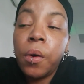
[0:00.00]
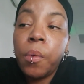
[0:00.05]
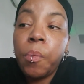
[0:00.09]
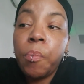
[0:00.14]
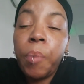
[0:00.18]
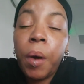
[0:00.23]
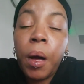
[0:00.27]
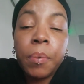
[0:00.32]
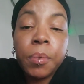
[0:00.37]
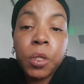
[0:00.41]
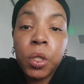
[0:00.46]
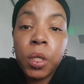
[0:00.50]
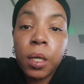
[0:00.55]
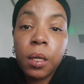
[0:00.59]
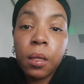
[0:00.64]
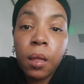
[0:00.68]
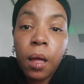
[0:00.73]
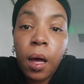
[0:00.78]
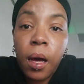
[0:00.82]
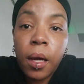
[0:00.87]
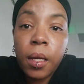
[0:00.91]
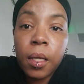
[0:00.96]
publishing a
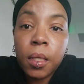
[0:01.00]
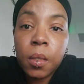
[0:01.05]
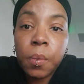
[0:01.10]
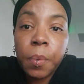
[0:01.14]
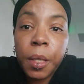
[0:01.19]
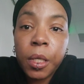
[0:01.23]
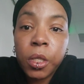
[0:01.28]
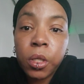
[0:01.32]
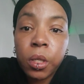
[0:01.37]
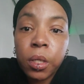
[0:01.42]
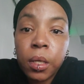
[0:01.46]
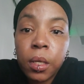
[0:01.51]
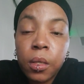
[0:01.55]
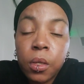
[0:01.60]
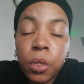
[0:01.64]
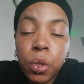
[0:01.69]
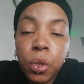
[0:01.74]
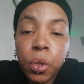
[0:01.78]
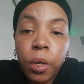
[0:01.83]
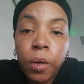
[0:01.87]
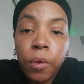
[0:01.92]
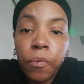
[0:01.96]
lot, especially in the
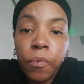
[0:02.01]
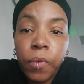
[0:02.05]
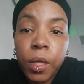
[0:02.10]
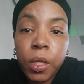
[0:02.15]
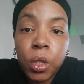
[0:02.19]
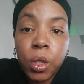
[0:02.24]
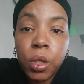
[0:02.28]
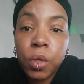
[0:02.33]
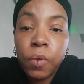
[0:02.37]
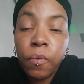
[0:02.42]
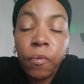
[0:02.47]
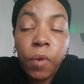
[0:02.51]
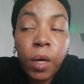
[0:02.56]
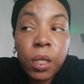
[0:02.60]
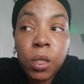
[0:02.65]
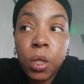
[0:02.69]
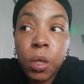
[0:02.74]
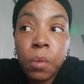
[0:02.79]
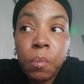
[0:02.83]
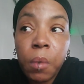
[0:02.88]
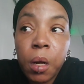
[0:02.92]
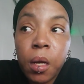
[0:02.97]
short
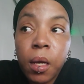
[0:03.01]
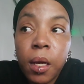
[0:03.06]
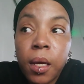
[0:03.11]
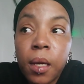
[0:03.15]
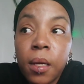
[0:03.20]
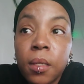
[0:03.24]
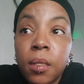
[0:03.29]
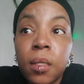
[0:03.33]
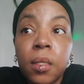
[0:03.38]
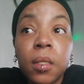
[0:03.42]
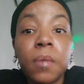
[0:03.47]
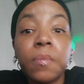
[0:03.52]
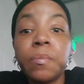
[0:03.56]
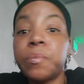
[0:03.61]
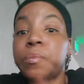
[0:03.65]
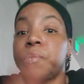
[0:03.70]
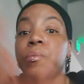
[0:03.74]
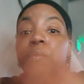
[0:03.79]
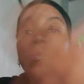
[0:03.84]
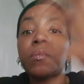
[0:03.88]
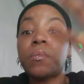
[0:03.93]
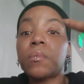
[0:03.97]
fiction markets,
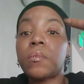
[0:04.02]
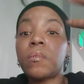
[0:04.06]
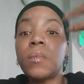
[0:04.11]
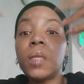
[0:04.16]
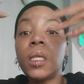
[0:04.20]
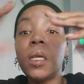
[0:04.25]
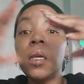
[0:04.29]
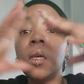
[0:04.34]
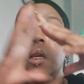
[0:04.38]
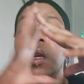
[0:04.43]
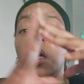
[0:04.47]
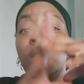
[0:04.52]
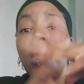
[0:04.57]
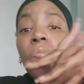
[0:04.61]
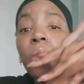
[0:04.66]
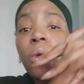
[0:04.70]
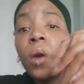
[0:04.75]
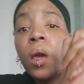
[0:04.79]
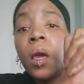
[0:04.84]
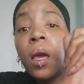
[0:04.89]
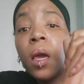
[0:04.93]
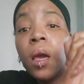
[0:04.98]
you
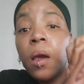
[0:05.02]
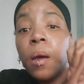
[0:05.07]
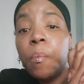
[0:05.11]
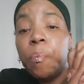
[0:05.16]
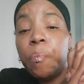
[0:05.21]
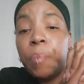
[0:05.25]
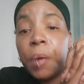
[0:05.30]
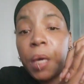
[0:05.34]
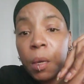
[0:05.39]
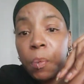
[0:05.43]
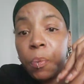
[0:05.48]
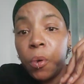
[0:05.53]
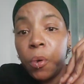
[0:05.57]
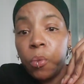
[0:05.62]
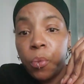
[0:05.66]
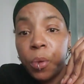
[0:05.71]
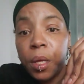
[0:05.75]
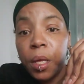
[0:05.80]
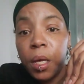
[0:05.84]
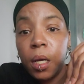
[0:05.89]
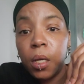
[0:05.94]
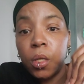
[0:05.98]
know, people
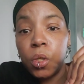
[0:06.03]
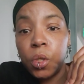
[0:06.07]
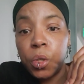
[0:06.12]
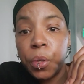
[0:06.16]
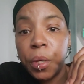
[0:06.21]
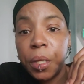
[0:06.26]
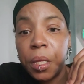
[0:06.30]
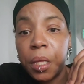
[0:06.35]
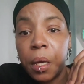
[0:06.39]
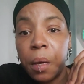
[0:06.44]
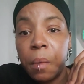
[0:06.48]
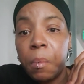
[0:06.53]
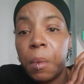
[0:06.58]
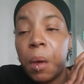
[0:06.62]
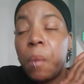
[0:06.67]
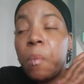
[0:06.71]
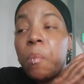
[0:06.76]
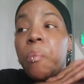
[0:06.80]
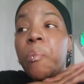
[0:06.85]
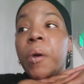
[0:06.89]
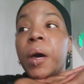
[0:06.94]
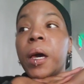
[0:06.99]
really enjoyed them,
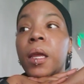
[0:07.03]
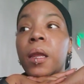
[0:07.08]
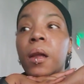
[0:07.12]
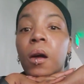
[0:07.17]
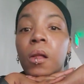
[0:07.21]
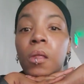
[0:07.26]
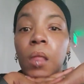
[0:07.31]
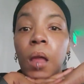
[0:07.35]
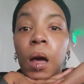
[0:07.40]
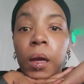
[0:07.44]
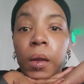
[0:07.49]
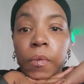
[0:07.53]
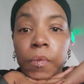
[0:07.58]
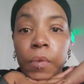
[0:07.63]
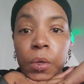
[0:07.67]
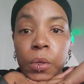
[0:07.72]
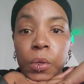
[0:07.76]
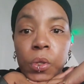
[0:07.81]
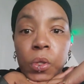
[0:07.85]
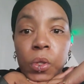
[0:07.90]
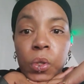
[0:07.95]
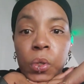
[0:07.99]
but a lot of
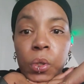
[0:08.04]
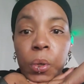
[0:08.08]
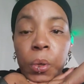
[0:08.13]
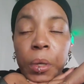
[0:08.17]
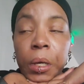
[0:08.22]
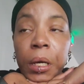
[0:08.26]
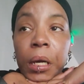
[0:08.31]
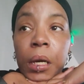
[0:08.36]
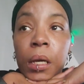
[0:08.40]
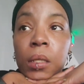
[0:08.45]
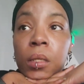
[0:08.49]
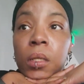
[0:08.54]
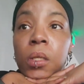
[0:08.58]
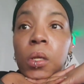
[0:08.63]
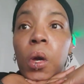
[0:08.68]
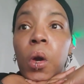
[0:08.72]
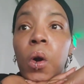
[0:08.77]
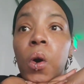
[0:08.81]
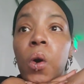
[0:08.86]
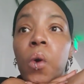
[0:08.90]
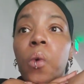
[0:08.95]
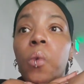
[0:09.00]
those stories
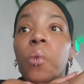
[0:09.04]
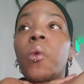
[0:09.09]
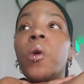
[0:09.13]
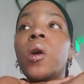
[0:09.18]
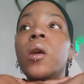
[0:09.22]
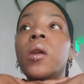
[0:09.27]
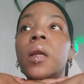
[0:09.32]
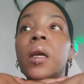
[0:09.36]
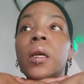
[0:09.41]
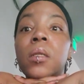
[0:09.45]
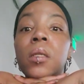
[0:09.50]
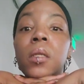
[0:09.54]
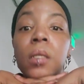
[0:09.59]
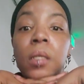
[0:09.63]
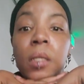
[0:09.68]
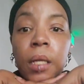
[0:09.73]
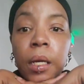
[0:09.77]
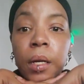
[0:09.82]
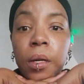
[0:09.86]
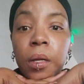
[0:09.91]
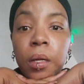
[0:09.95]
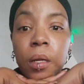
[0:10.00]
weren't
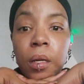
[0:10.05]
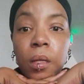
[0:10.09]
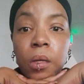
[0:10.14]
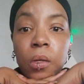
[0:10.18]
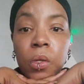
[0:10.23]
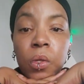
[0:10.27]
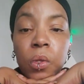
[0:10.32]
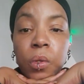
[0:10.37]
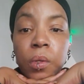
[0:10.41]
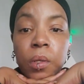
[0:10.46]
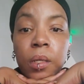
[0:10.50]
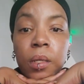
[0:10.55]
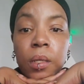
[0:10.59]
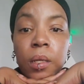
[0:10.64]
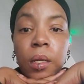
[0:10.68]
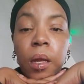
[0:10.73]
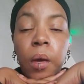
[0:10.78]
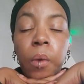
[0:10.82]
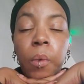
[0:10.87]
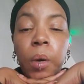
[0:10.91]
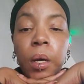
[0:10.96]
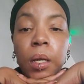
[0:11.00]
necessarily the stories
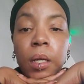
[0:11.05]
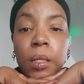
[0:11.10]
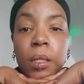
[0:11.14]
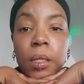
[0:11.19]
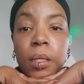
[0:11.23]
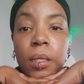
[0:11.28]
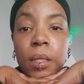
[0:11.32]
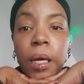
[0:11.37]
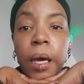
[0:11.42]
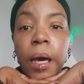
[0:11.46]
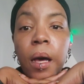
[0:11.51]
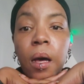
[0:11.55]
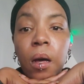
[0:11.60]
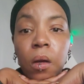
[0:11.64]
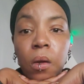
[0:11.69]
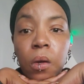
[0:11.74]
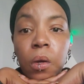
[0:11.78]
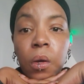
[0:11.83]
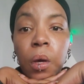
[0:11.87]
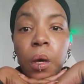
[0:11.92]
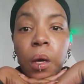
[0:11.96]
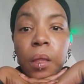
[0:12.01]
that I wanted to
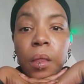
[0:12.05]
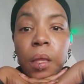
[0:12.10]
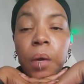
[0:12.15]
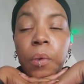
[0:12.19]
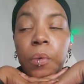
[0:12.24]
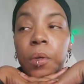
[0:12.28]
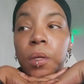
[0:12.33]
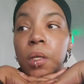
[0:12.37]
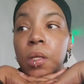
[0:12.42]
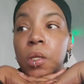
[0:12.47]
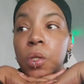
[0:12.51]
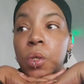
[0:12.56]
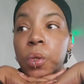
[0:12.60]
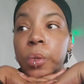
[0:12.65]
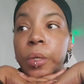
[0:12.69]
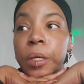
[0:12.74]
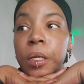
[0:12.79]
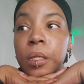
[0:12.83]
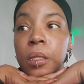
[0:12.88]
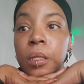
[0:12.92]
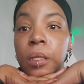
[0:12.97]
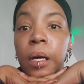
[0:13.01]
tell. They were the
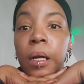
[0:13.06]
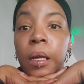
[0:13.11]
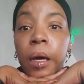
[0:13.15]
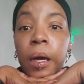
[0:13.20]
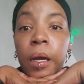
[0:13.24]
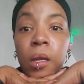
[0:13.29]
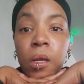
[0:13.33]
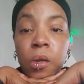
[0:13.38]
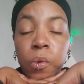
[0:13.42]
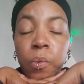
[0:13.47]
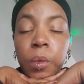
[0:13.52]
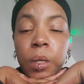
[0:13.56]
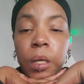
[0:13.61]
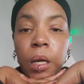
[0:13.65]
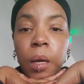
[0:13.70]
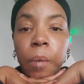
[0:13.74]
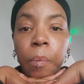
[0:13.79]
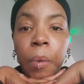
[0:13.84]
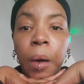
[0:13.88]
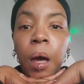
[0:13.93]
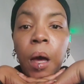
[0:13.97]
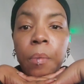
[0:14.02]
stories that I knew would
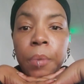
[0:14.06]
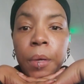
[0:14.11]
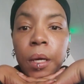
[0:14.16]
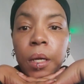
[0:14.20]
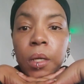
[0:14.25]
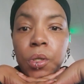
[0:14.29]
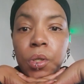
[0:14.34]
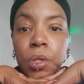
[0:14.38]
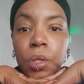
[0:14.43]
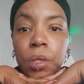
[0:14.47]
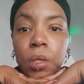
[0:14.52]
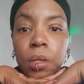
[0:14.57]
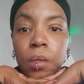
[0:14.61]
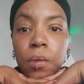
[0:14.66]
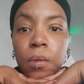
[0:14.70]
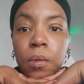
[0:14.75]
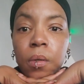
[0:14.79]
get published.